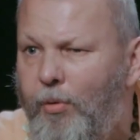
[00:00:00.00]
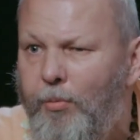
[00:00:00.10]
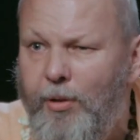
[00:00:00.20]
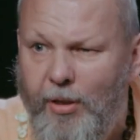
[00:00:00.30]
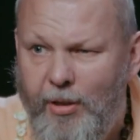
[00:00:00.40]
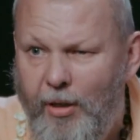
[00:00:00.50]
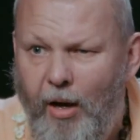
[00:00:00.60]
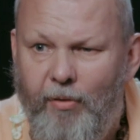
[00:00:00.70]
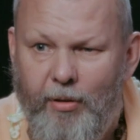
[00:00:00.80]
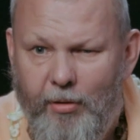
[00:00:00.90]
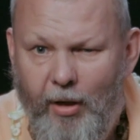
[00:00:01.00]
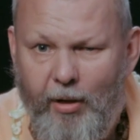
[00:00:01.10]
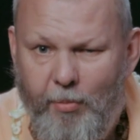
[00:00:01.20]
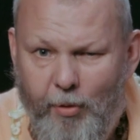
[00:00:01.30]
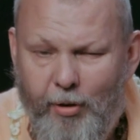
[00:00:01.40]
what we discovered
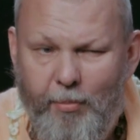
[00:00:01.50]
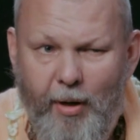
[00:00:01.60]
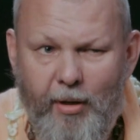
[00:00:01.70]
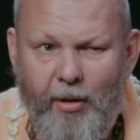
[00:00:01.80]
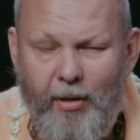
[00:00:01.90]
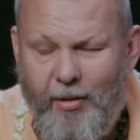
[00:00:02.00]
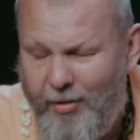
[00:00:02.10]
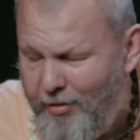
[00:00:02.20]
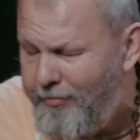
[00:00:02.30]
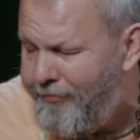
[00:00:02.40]
at Burning Man is